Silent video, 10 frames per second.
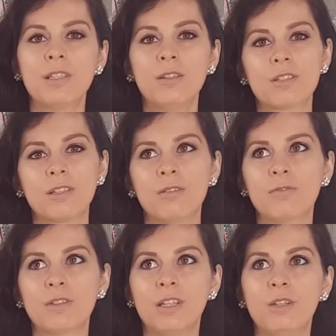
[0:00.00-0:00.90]
yourself
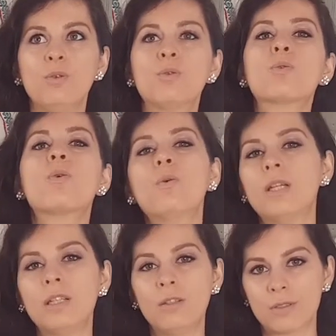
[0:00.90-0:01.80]
and that you grow
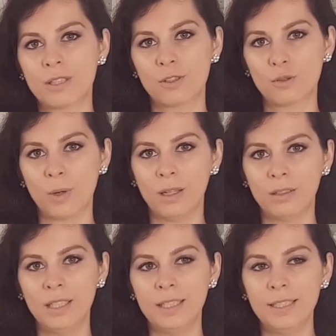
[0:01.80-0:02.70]
in your
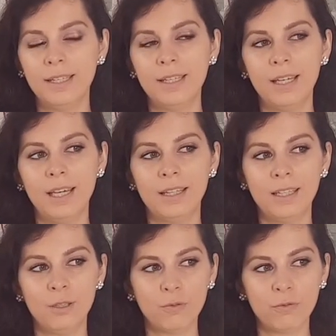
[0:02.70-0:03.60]
sexuality and that
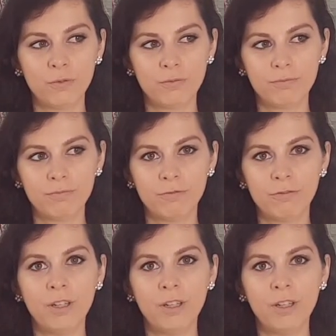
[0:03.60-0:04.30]
you feel